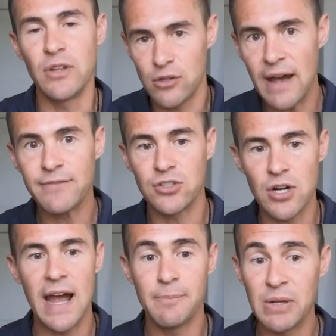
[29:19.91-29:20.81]
Like, you have to
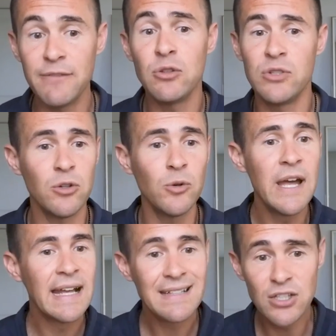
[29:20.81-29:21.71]
try it. But if you
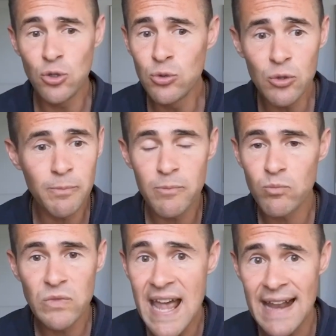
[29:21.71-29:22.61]
do, you do
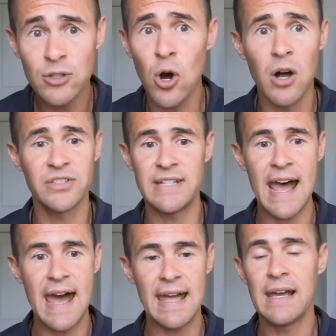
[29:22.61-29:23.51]
10 calls a
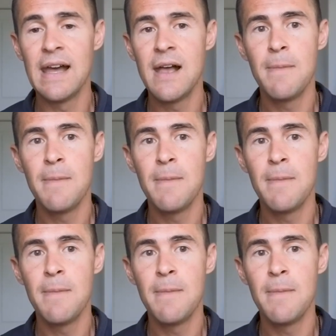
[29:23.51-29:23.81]
day,